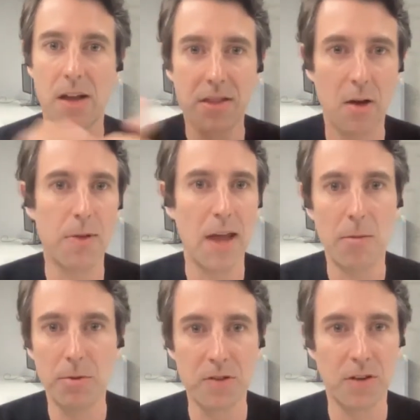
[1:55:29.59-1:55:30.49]
they'll be
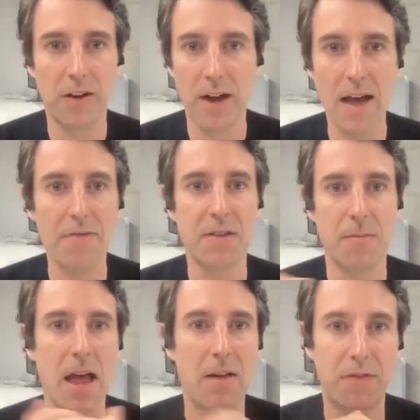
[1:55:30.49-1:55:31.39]
able to have
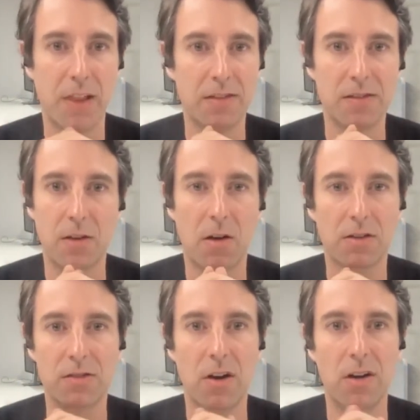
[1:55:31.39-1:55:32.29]
demand for their
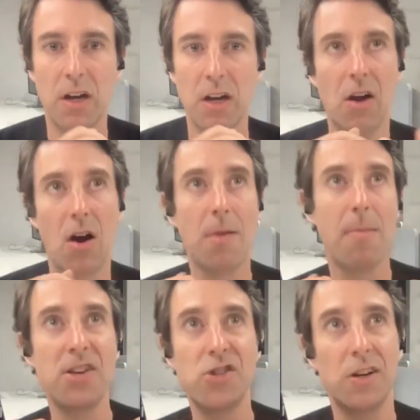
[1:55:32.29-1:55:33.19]
stock. So I
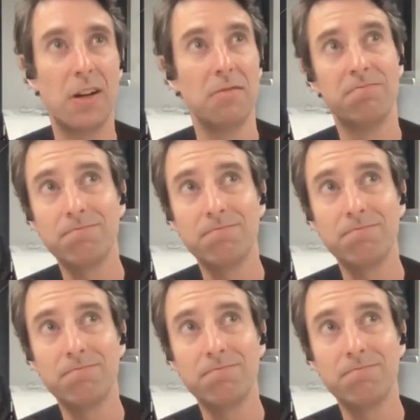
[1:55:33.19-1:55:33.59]
imagine that,